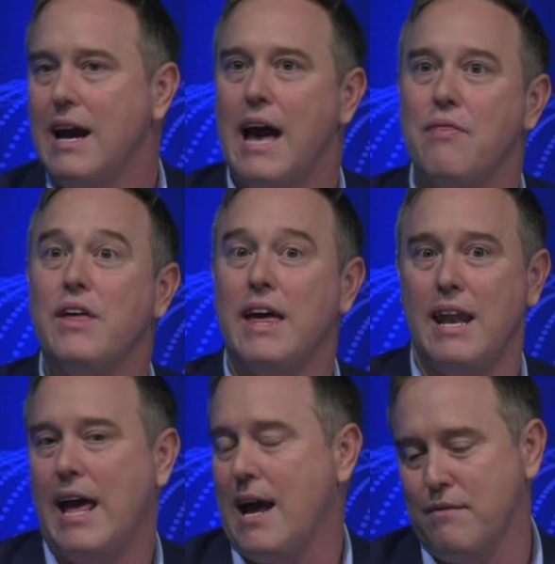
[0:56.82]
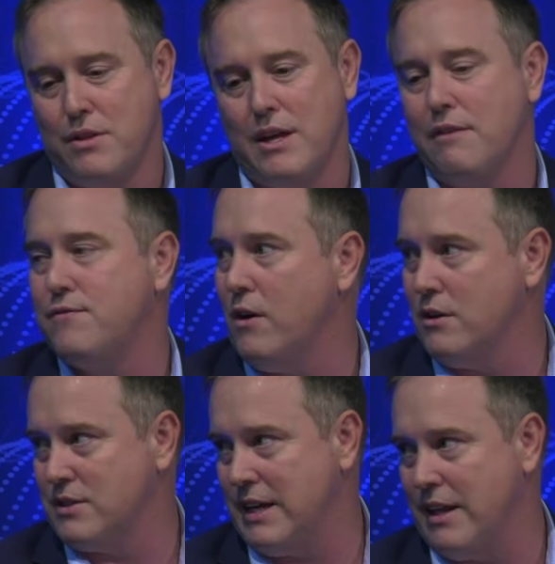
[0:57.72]
And then everything
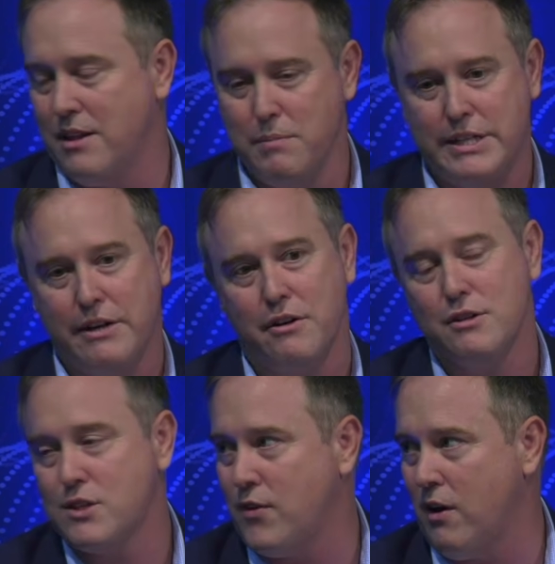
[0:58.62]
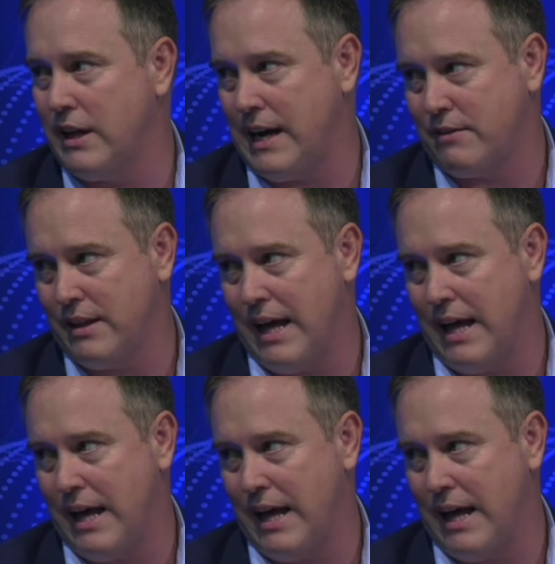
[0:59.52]
falls in. The materials fall in after